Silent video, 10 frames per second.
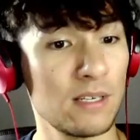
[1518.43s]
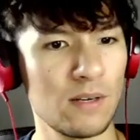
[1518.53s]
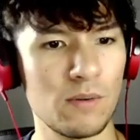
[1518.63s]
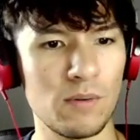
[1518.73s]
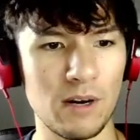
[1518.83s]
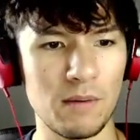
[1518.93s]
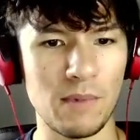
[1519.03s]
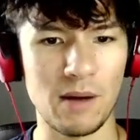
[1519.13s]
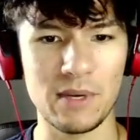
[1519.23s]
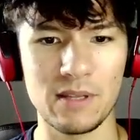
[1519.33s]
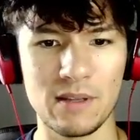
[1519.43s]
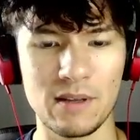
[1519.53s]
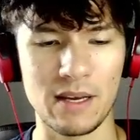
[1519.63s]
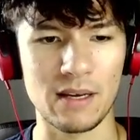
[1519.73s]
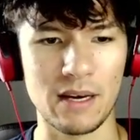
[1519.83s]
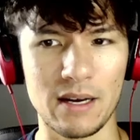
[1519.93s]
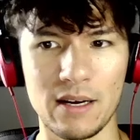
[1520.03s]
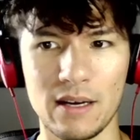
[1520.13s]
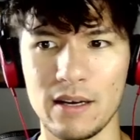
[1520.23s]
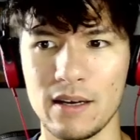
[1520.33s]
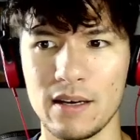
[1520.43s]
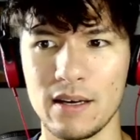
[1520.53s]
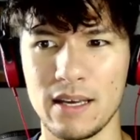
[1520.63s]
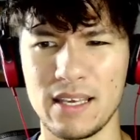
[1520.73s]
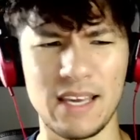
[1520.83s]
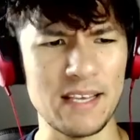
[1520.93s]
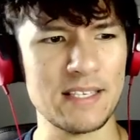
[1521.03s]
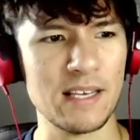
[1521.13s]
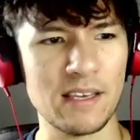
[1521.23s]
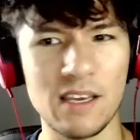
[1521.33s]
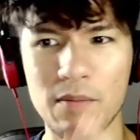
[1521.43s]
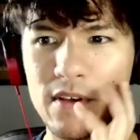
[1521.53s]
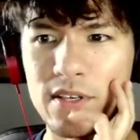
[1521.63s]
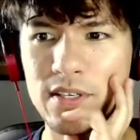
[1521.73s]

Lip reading: Well, I mean, yes, I keep this.